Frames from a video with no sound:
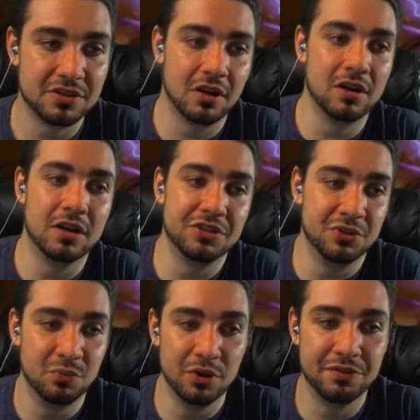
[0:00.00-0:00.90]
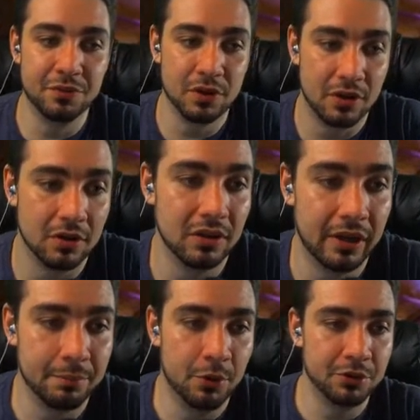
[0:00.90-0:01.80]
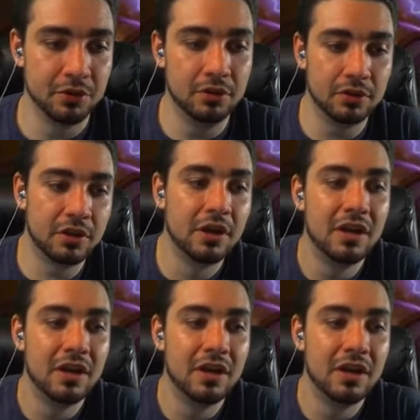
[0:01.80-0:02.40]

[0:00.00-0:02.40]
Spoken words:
card as you would for a card like Molder Hulk,